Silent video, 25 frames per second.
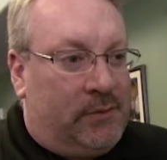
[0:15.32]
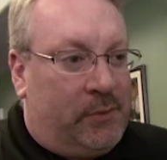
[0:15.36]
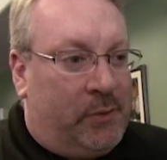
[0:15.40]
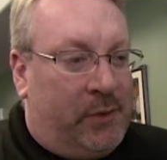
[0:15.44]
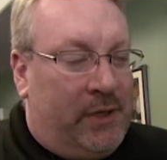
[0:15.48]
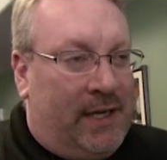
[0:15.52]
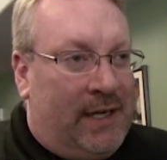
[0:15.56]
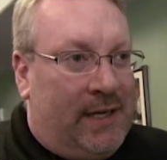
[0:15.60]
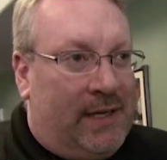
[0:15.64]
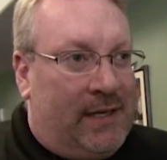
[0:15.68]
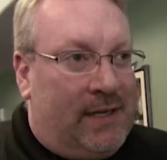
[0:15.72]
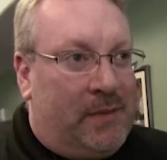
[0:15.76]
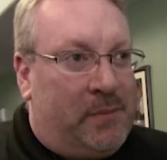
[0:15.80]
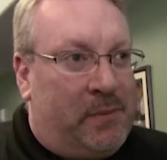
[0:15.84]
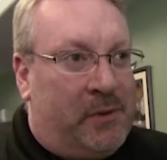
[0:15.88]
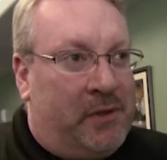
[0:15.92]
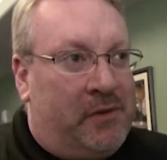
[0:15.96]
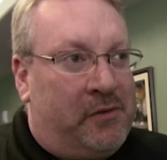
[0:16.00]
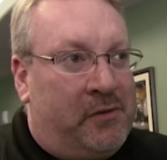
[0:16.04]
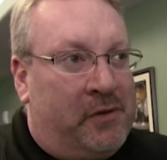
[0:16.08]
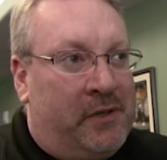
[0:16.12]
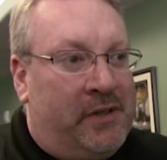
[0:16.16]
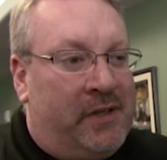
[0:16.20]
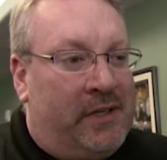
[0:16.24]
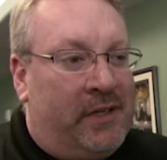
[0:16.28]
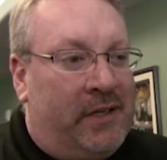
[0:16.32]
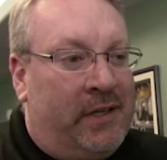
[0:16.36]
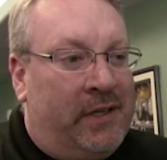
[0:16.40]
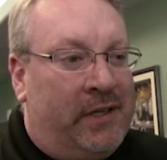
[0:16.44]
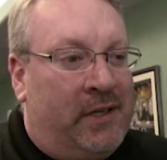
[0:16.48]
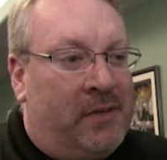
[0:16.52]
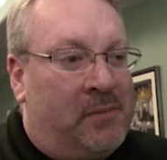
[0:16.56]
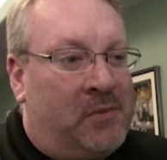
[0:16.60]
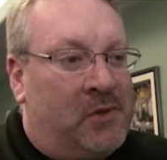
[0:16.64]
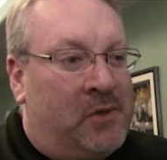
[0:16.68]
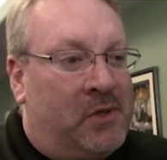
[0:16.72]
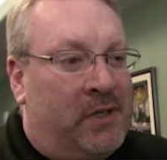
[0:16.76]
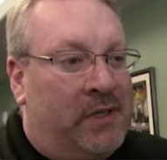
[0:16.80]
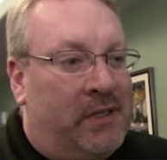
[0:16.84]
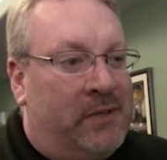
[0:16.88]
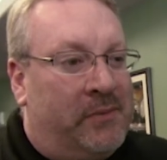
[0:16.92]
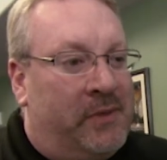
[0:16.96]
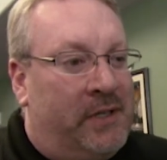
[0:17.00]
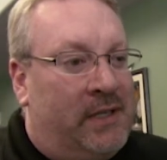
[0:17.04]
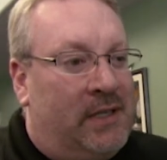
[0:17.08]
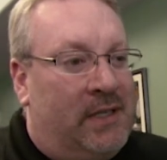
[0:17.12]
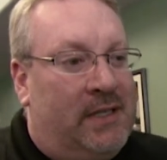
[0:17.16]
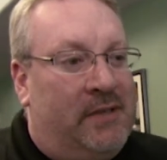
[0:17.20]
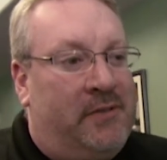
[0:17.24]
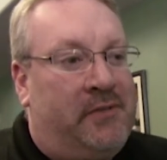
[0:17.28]
We got up at 3:30 in the morning. We
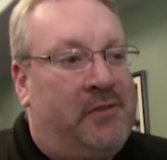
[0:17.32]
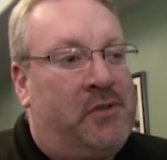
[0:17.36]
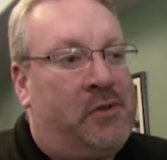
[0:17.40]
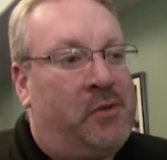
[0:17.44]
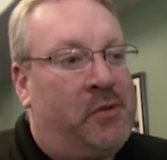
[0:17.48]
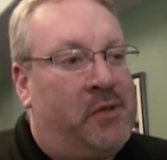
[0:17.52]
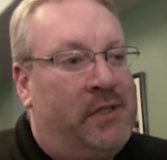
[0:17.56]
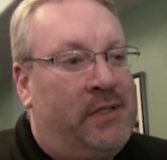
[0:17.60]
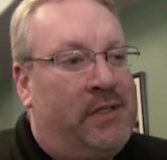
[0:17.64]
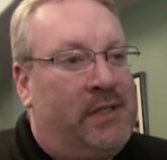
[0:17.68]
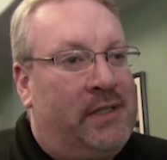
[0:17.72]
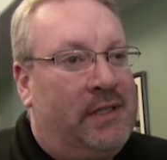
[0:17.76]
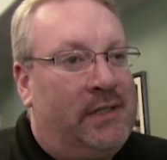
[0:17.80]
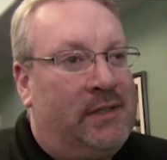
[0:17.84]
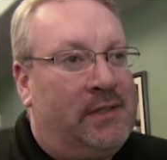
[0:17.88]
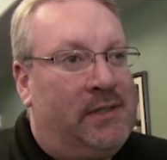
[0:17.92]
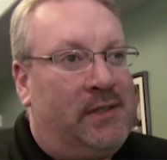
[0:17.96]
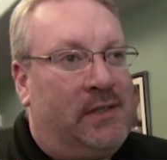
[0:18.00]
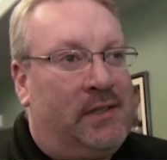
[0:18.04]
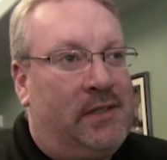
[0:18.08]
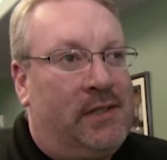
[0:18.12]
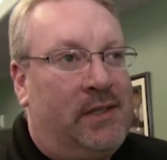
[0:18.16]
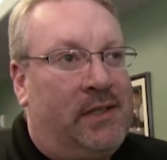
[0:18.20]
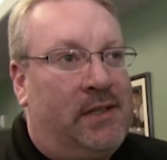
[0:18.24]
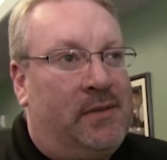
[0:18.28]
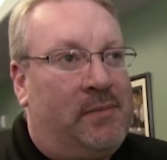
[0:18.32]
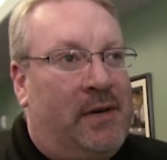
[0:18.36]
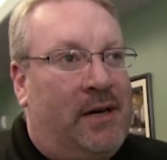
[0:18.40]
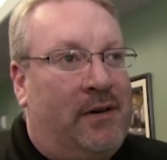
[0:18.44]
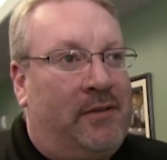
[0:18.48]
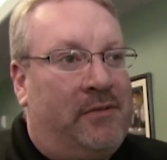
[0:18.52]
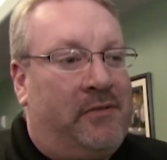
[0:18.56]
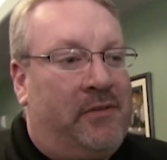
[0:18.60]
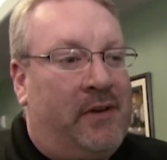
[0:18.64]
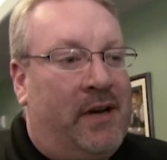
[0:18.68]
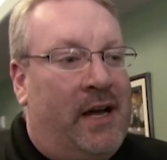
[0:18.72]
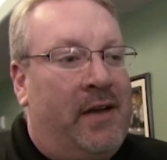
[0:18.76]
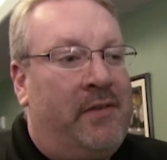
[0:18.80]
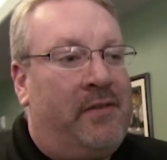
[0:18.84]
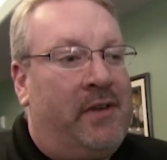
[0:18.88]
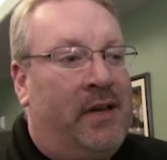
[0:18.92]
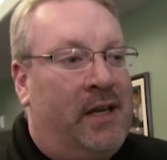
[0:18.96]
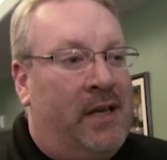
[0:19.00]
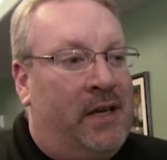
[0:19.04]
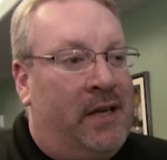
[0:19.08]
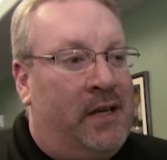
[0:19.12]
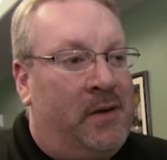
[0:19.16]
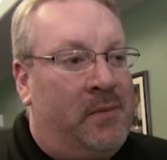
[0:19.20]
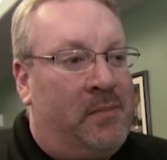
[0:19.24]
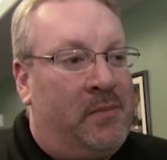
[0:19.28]
left Torsheads about 5
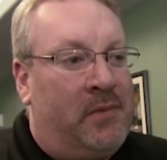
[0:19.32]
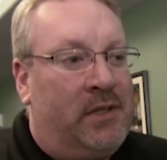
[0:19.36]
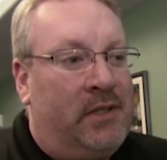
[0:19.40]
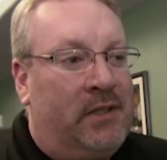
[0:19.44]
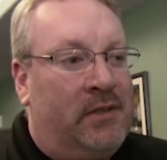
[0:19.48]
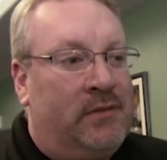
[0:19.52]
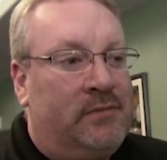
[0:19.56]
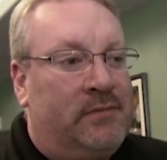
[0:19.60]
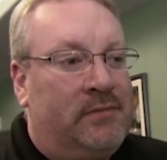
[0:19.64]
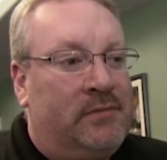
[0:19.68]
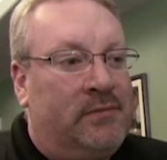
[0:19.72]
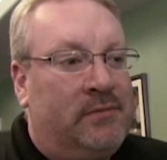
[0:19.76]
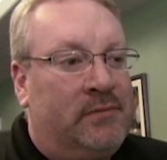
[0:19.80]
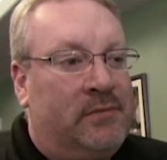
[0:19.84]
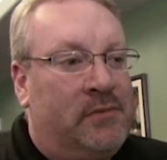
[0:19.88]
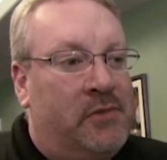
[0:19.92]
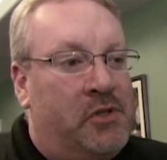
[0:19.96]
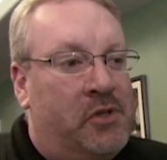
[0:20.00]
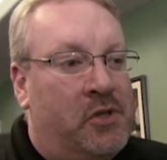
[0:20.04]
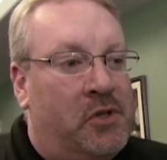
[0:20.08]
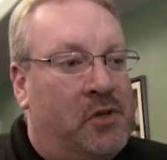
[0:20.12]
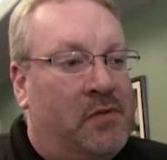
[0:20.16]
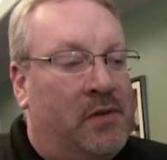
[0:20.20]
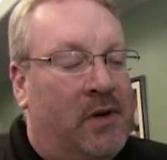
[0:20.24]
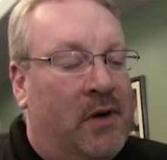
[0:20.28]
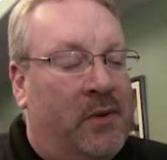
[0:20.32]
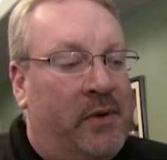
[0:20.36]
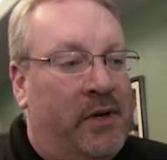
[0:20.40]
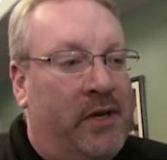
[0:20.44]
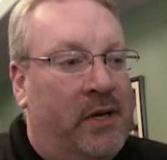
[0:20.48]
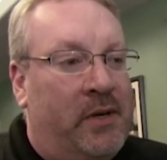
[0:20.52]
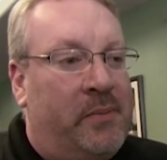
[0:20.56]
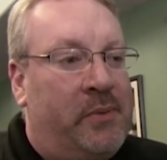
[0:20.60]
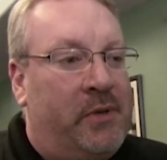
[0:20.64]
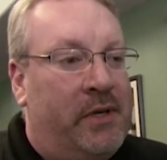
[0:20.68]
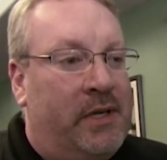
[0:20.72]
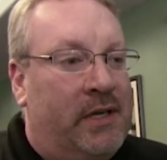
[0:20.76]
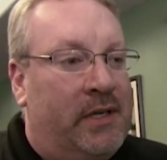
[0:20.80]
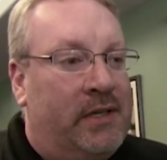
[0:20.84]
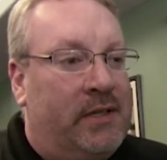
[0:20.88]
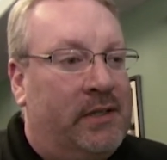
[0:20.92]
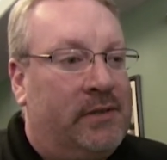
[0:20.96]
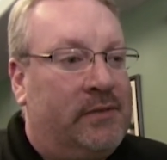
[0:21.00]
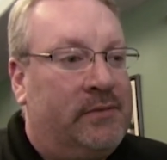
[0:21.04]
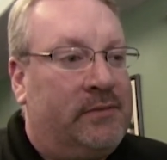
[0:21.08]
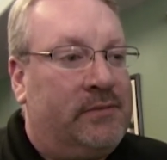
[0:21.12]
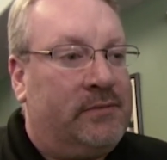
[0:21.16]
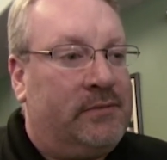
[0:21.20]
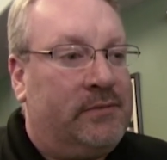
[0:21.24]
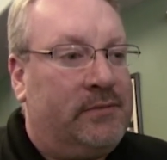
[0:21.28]
a.m. and drove our way up here
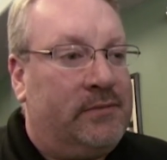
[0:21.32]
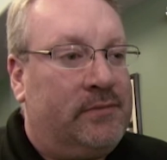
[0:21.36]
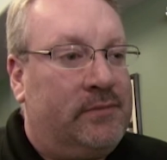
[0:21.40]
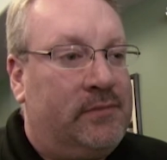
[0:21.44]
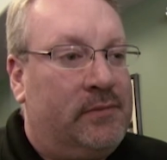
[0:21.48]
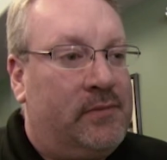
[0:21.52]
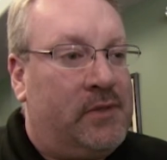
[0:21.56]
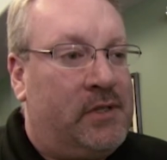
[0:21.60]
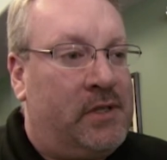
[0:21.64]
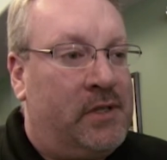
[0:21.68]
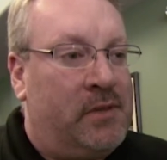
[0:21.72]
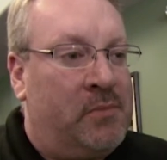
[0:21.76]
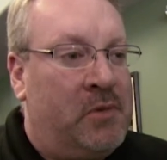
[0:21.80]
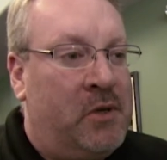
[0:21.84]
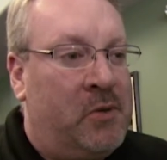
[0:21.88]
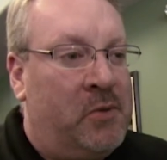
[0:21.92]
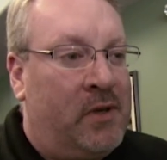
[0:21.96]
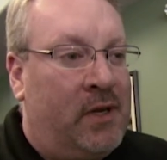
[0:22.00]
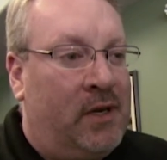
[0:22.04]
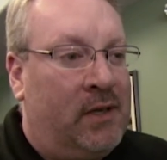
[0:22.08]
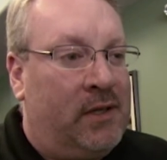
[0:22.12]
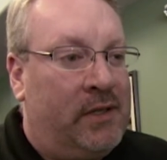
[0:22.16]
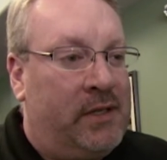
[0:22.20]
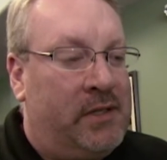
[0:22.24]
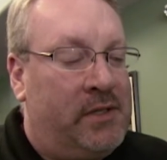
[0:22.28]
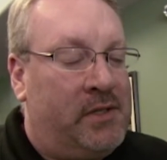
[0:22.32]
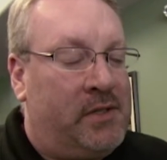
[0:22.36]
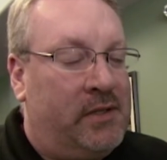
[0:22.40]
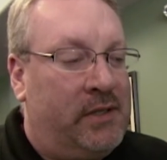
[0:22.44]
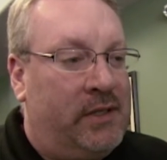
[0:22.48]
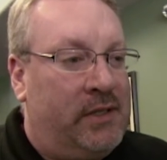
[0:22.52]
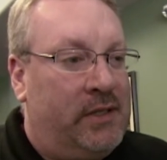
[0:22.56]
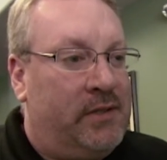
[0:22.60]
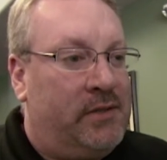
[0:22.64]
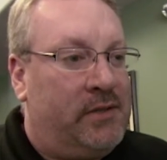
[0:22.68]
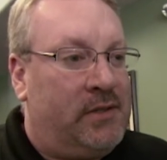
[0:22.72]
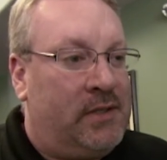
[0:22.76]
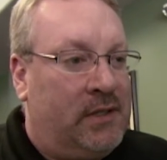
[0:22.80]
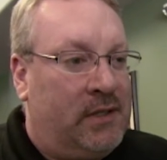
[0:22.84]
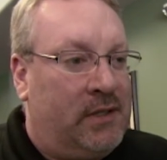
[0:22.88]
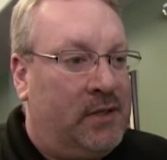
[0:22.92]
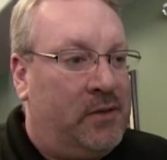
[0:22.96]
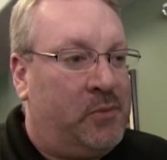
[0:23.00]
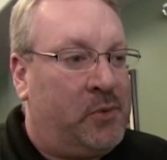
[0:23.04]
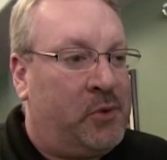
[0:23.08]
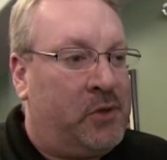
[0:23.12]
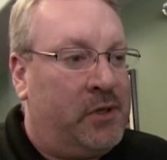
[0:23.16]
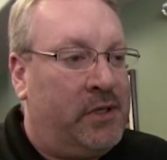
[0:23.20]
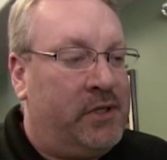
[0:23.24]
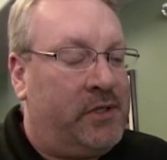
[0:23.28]
to meet with our legislators on an
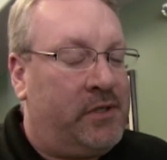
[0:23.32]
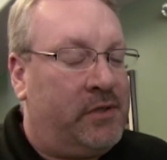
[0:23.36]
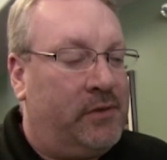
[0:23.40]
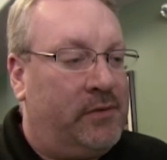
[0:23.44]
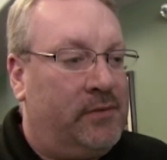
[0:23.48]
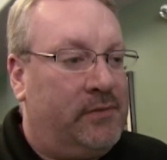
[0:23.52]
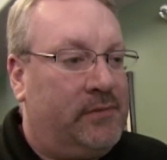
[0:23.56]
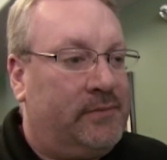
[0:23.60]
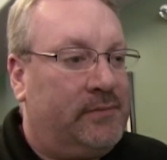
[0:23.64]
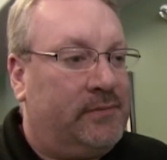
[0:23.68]
important issue.